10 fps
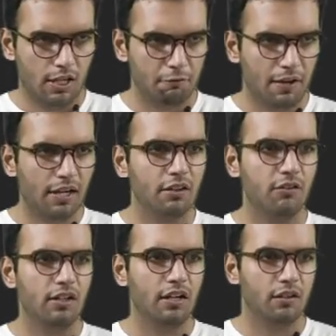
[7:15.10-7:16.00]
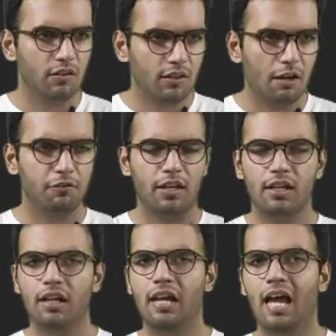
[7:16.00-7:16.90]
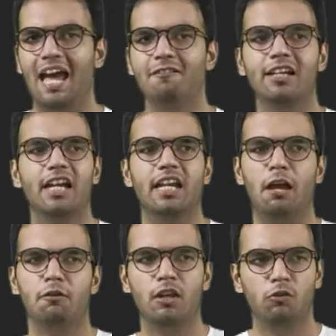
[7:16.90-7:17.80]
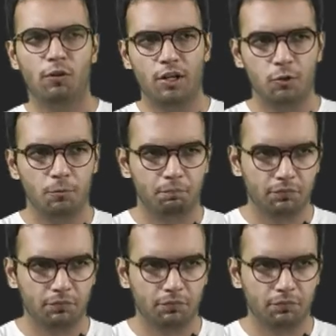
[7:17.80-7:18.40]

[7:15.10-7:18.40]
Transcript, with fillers: If I consider this half cycle, I will get average value.